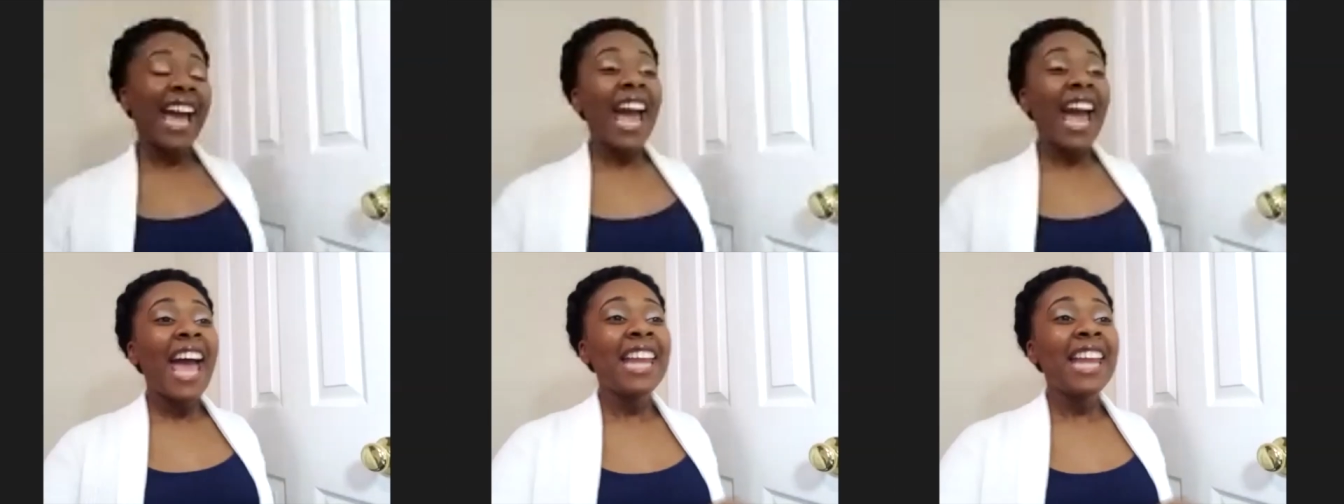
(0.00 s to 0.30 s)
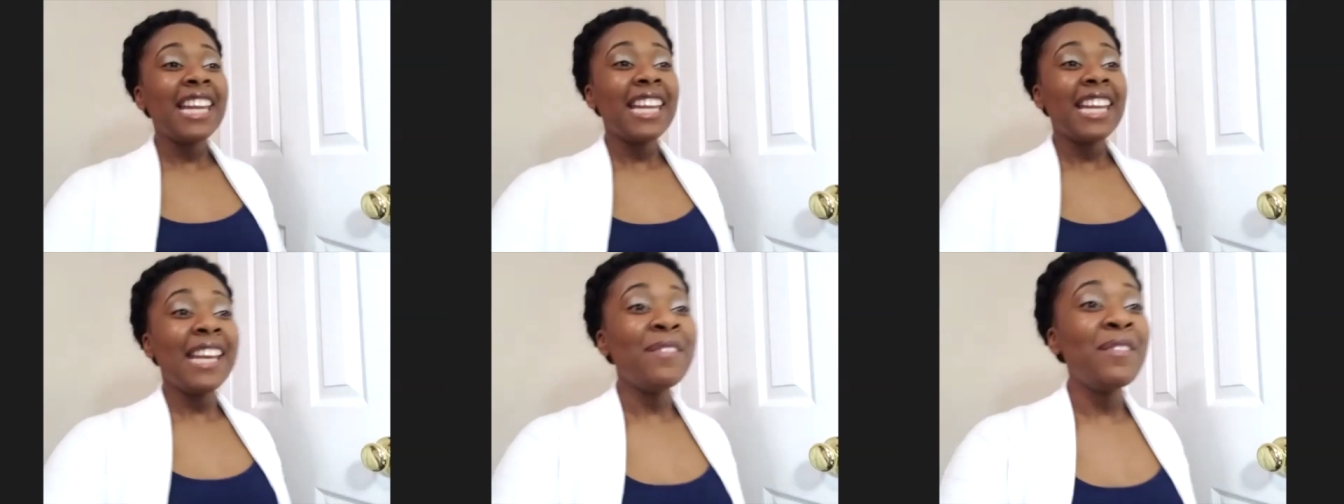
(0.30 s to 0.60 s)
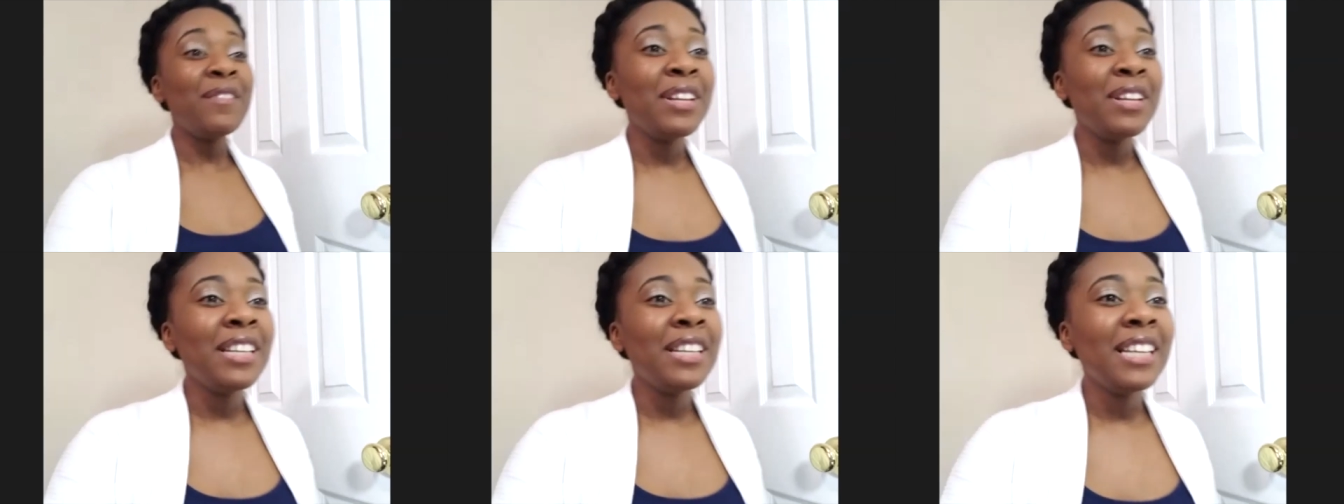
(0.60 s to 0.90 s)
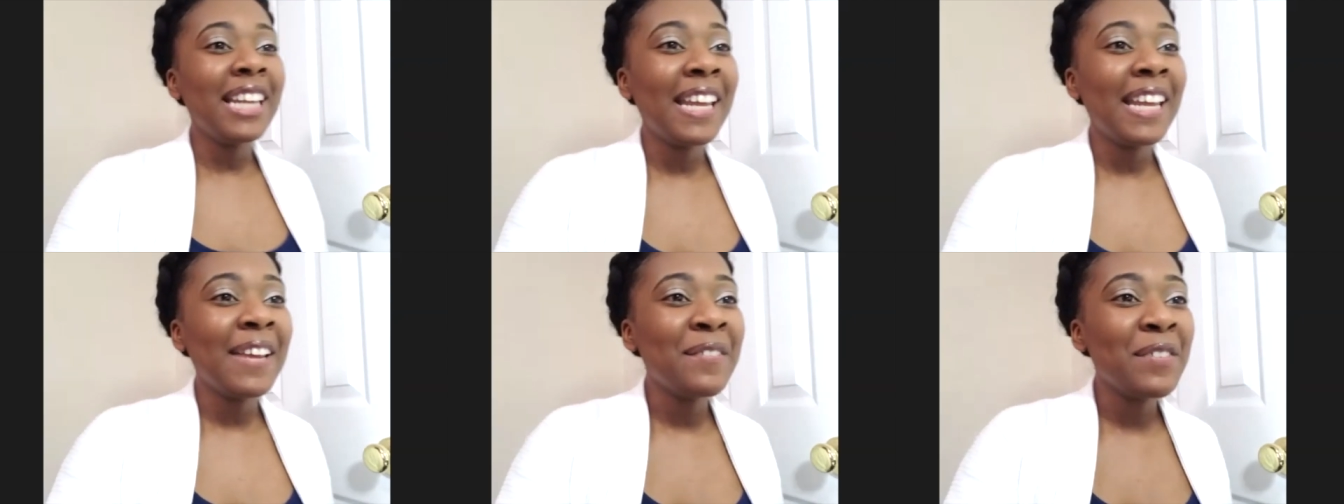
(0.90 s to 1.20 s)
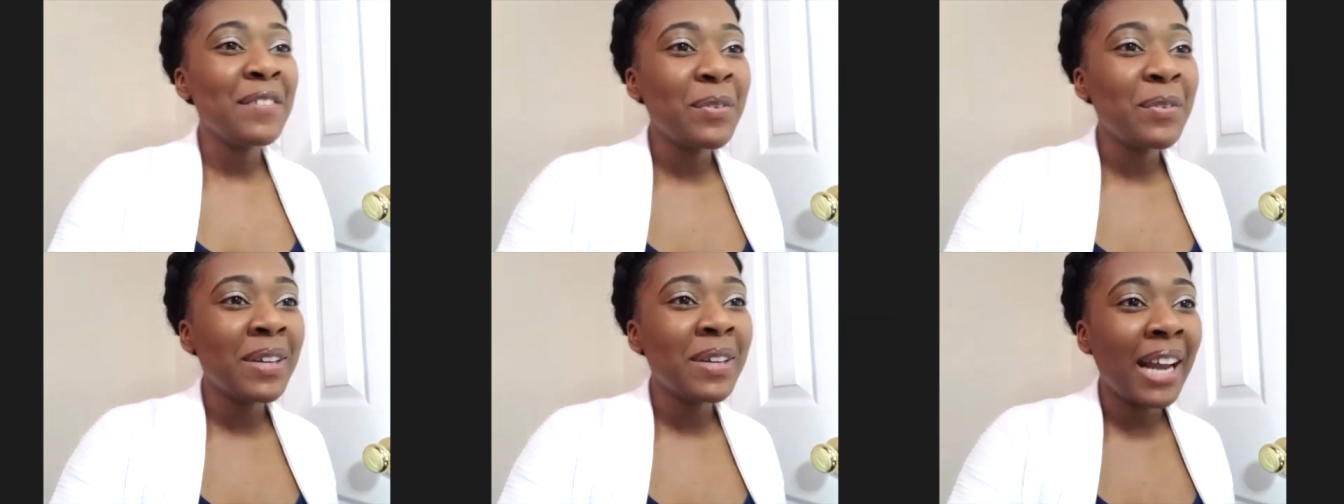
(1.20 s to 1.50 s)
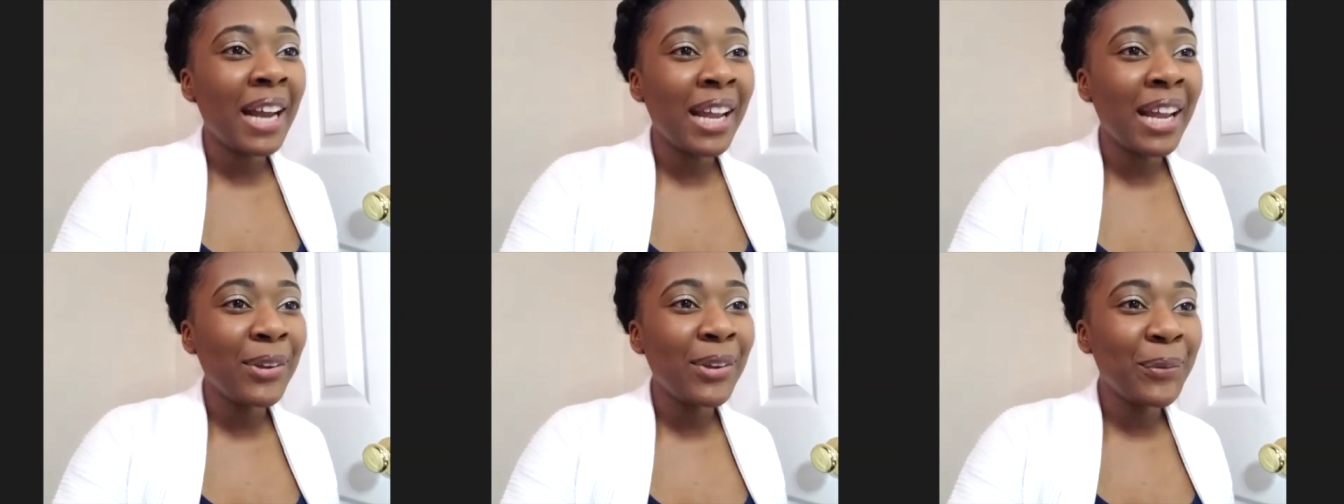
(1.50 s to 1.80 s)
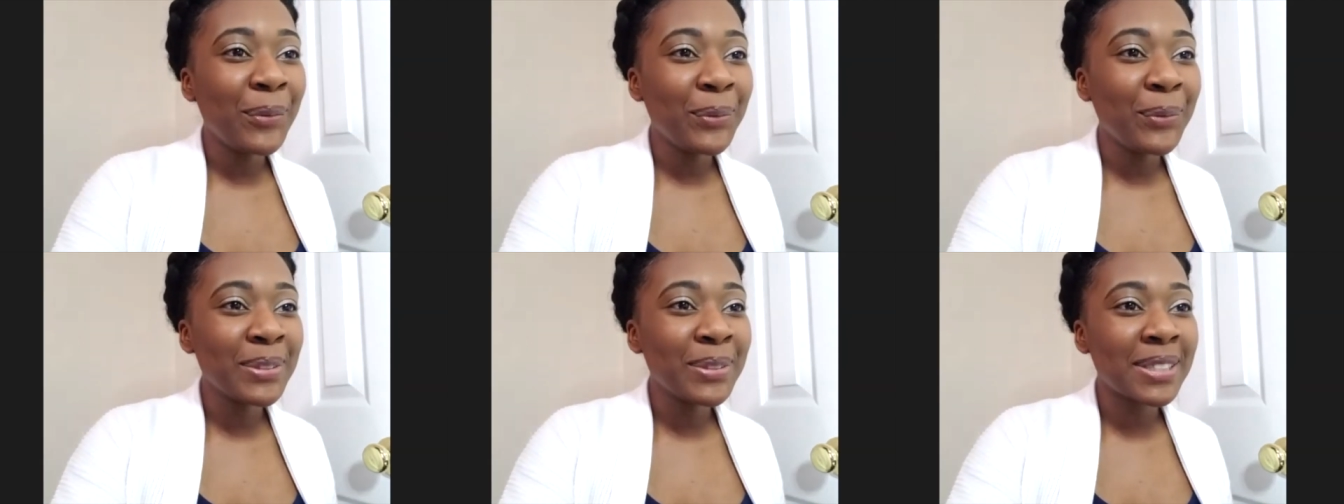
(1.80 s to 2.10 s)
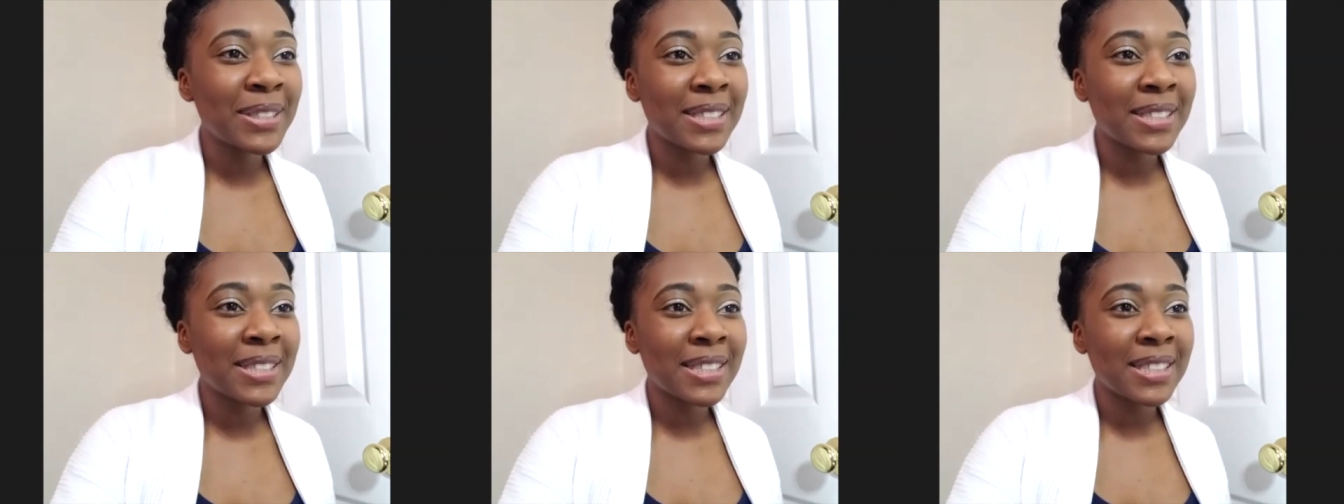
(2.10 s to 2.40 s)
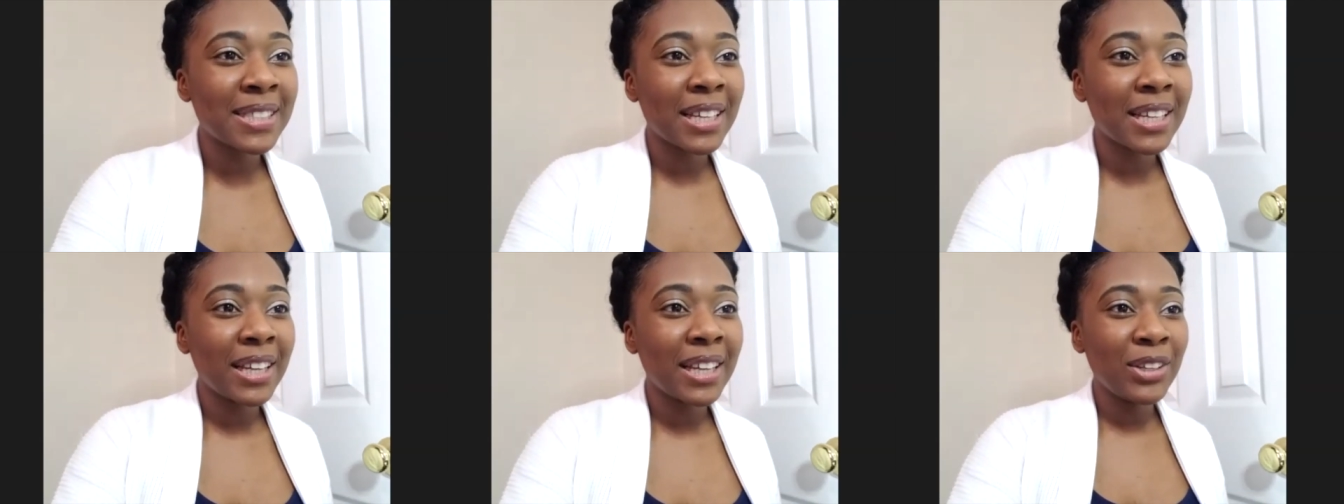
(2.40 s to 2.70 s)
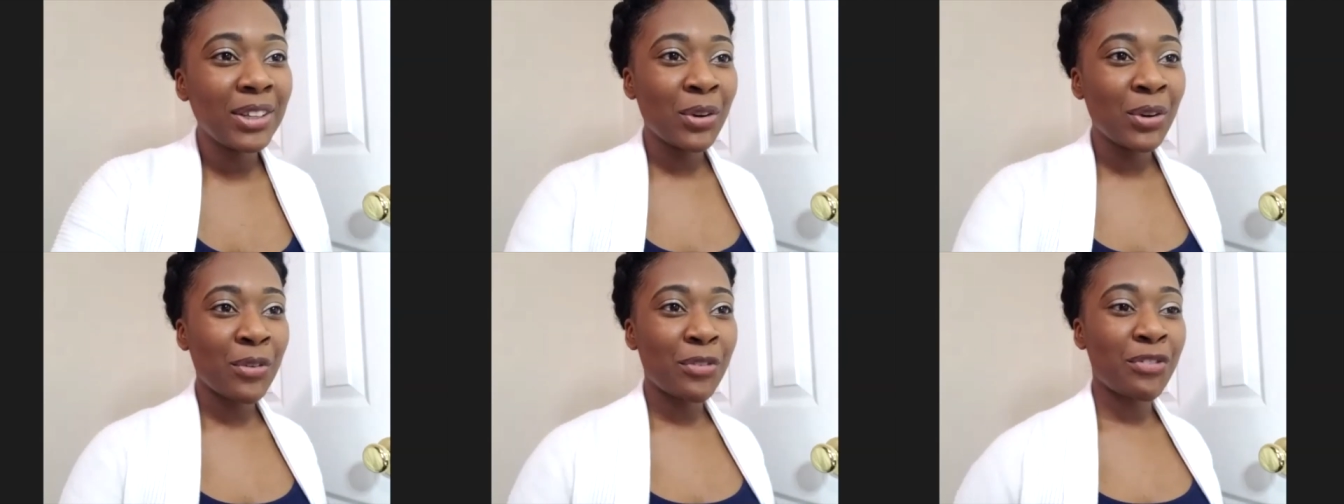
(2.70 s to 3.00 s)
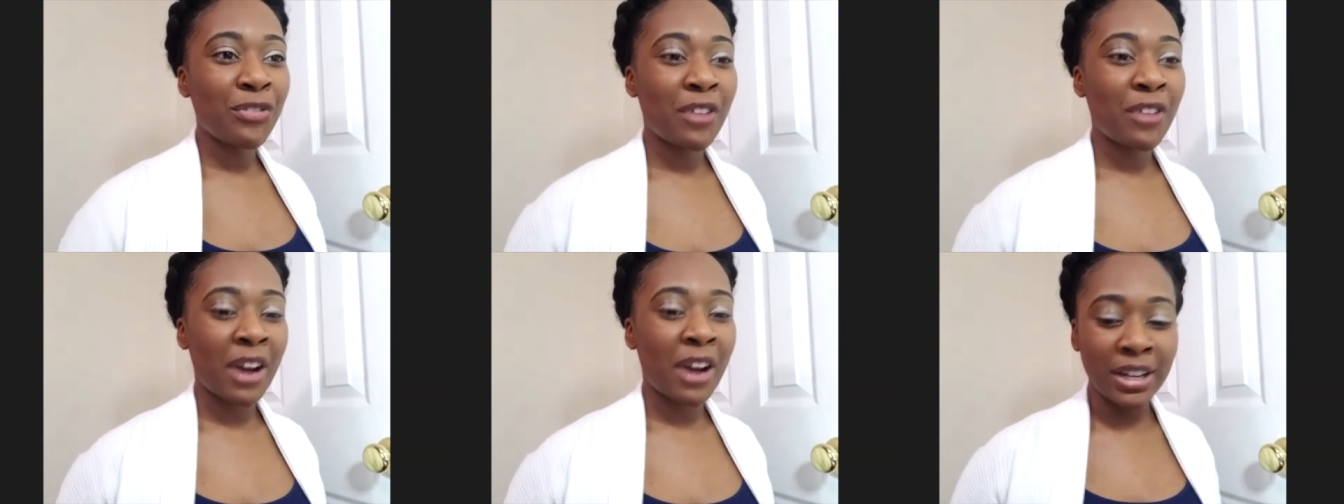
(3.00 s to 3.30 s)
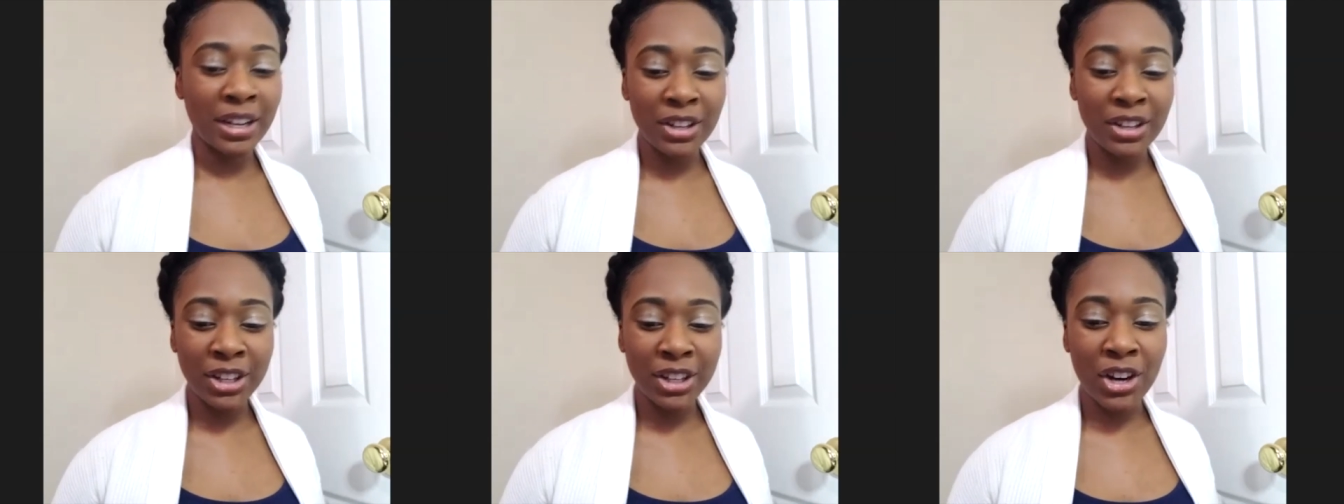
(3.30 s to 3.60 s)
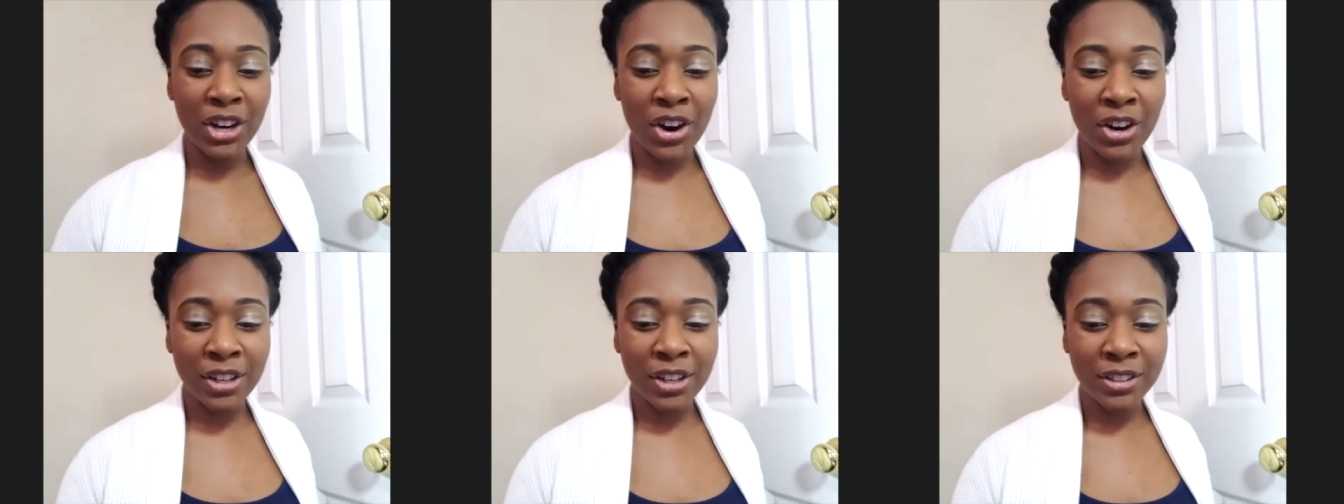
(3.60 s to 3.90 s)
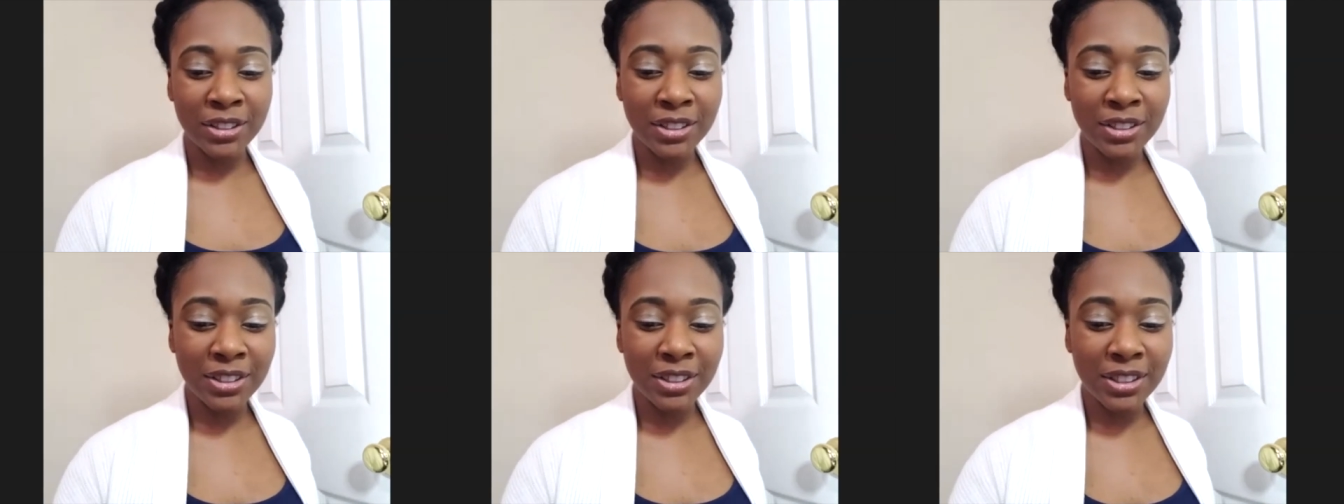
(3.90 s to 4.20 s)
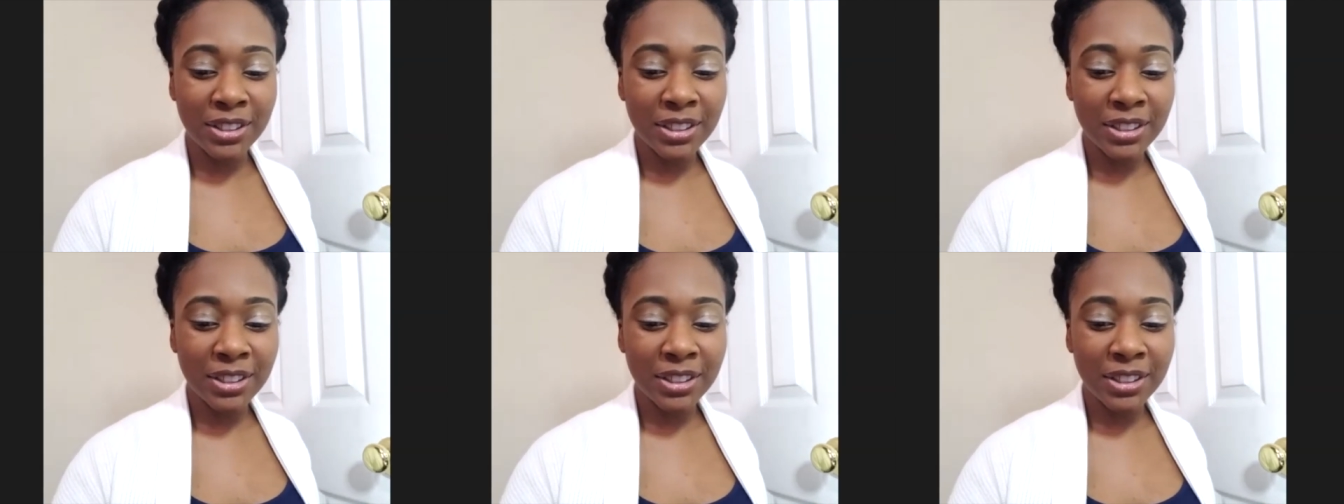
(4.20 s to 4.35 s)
and even even when I use you know finer yarns,